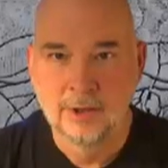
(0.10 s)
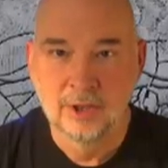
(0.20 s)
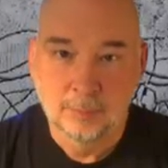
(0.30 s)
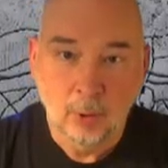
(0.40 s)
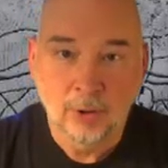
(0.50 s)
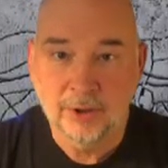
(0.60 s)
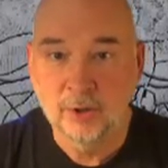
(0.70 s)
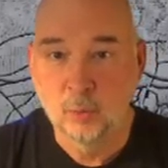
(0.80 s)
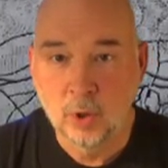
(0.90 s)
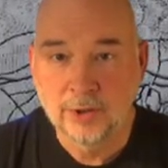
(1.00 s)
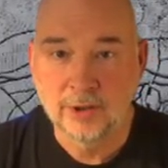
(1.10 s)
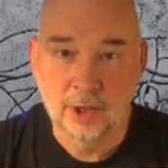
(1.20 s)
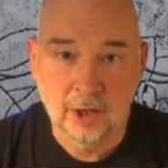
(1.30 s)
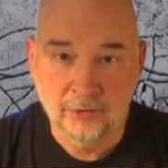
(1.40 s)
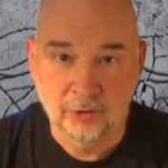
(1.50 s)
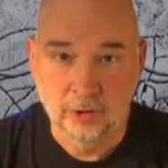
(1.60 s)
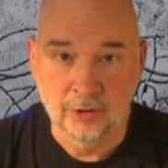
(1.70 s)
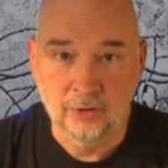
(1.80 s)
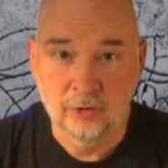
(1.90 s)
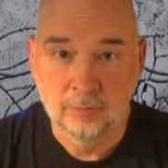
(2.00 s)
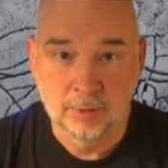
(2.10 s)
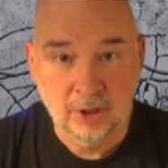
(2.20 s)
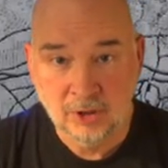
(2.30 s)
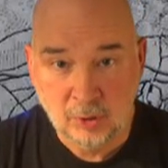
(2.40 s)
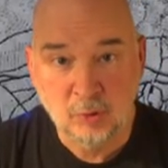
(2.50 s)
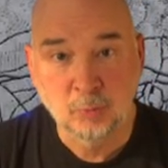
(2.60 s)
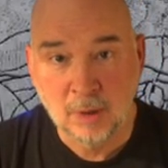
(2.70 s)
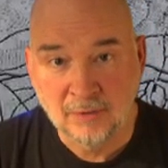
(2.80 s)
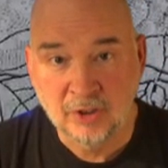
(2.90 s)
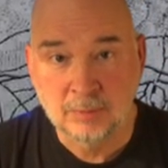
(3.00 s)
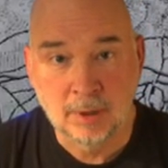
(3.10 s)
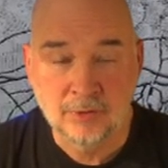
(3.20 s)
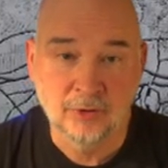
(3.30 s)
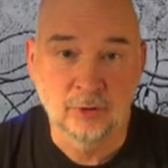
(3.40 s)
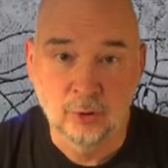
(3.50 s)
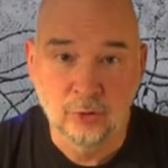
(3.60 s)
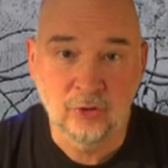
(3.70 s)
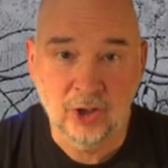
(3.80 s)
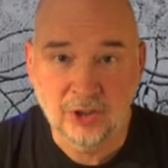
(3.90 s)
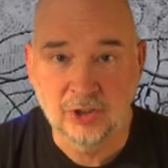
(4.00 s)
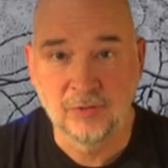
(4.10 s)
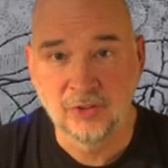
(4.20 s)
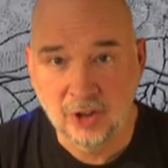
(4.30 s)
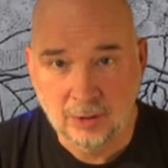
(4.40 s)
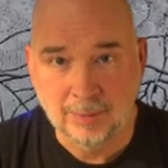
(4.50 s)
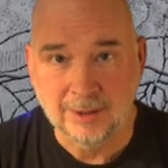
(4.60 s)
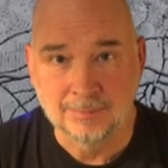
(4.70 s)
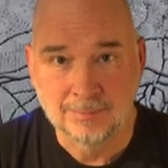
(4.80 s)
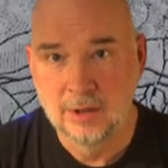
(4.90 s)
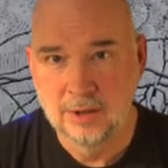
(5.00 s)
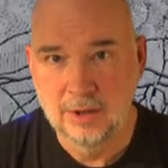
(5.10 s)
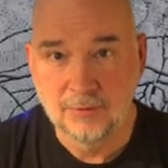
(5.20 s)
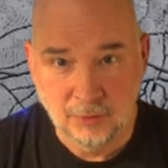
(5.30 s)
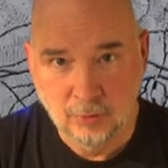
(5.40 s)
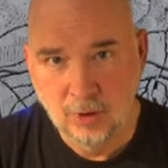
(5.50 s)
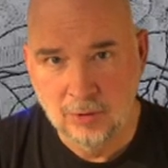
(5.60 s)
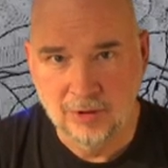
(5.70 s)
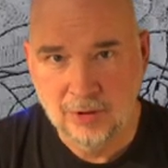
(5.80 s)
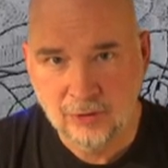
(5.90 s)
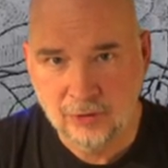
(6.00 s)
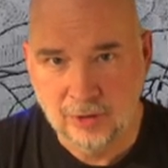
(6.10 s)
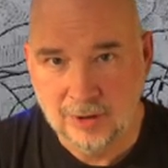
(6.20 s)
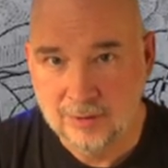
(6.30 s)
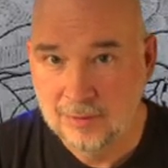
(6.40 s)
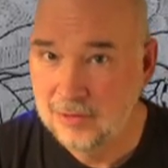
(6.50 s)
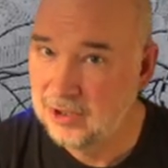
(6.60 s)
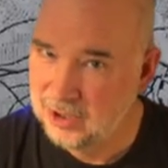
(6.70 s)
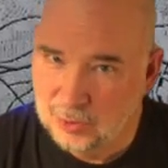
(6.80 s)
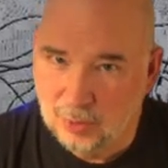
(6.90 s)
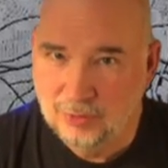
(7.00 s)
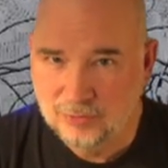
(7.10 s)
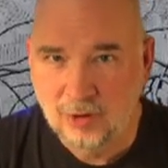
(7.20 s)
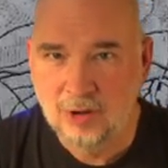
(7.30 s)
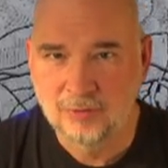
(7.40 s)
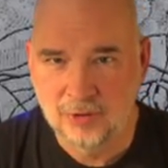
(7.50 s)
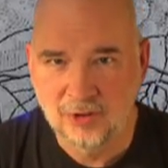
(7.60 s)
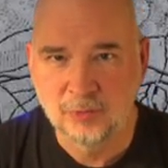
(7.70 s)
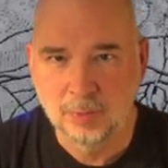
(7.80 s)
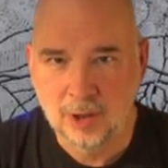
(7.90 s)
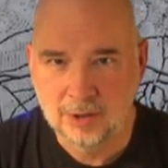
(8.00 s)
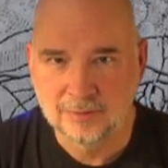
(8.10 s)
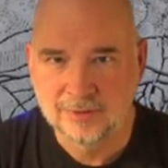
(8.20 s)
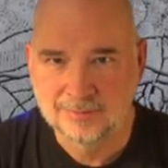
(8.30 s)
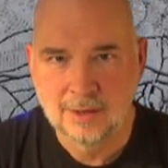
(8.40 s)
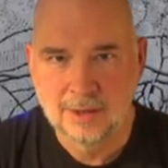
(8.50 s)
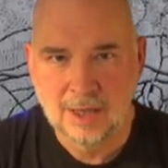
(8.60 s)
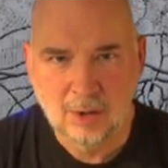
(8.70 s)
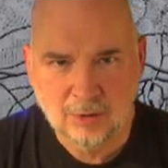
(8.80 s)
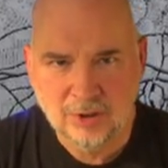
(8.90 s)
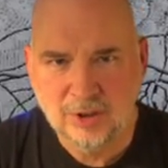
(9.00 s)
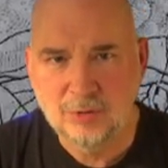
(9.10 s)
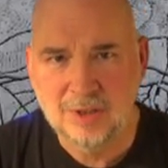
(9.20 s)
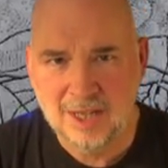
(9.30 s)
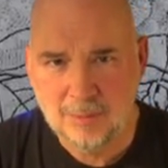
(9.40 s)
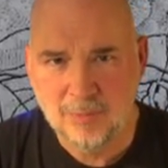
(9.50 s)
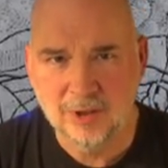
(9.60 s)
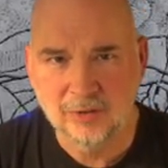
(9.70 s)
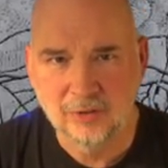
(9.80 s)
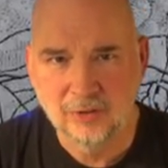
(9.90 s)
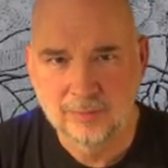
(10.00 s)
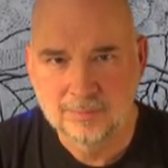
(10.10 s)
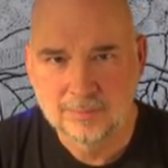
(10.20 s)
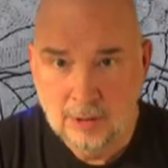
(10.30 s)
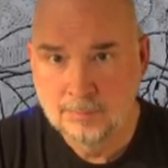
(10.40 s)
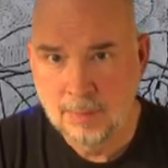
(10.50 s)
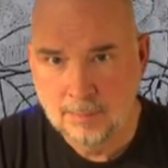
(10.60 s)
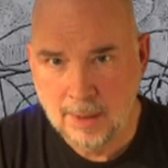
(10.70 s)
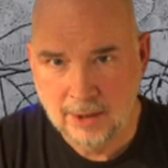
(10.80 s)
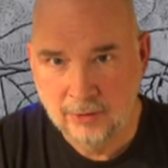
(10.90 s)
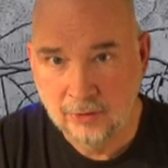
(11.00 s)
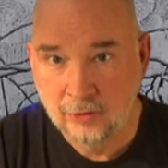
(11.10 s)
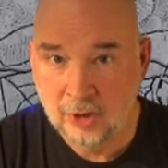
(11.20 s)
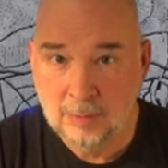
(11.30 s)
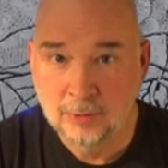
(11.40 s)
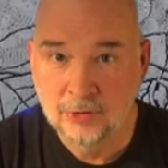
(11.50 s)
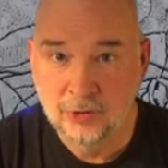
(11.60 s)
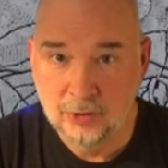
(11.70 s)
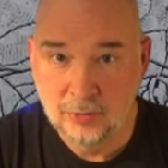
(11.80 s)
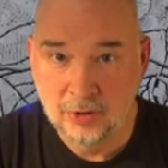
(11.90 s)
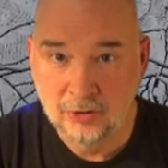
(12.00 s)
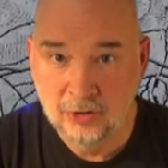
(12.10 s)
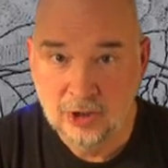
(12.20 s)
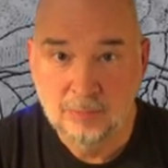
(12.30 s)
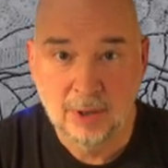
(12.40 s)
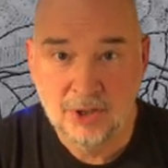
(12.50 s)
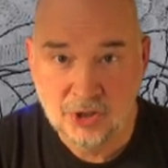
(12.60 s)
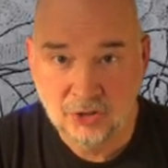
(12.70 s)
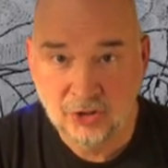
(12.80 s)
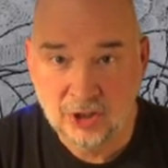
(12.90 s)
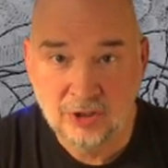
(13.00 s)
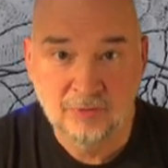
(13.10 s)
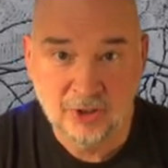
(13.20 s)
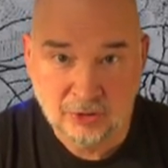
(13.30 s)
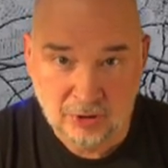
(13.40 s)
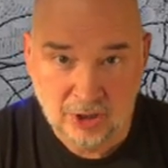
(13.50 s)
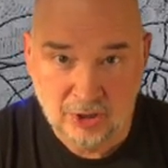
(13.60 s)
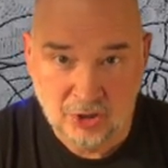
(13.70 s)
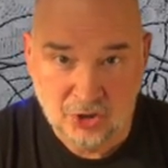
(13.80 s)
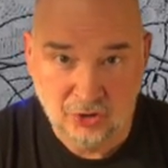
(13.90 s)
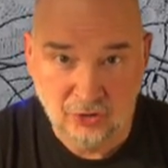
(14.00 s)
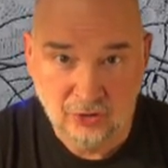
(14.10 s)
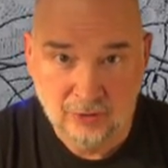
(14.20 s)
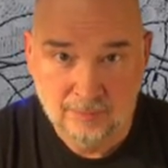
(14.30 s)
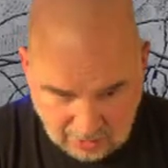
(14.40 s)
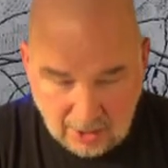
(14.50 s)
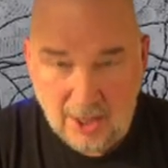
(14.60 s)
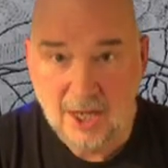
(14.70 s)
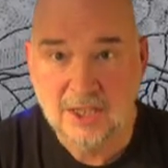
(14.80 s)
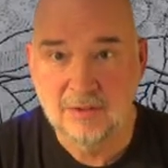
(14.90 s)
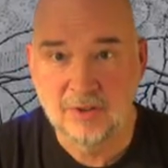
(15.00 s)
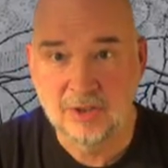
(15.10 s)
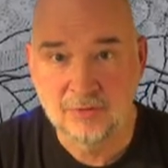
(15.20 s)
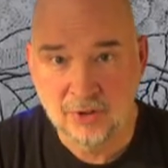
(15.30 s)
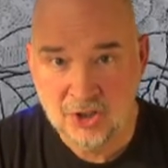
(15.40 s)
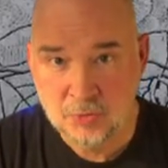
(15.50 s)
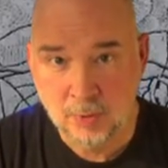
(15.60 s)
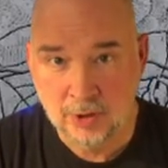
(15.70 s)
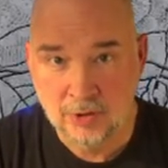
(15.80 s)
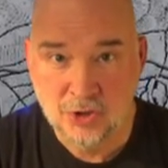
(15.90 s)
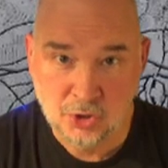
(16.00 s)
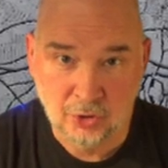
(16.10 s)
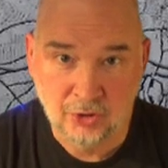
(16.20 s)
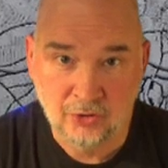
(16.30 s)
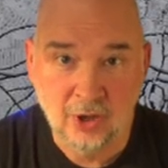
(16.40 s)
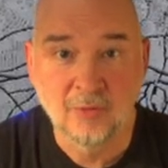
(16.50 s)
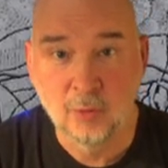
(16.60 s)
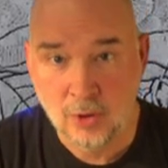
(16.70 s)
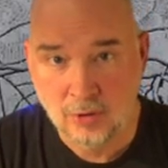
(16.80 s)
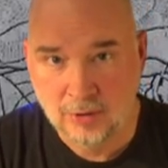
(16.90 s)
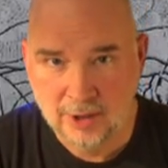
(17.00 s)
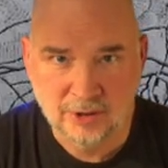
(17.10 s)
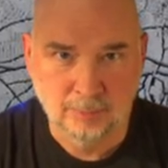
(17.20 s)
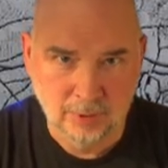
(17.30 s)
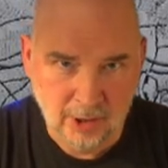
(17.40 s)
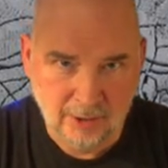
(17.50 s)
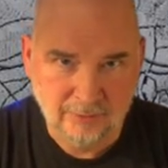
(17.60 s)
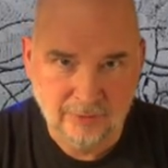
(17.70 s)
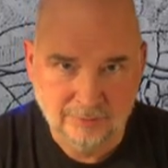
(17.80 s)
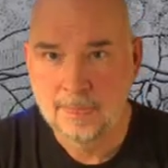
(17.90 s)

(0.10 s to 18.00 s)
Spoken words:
Napoleon won at Austerlitz because he was bluffing about the true size of his army. If you know the history, then you won't fall for this bluff. How can you game this? Pub Battles is able to do this by adjusting the victory conditions and giving the French player the choice of whether or not to bluff.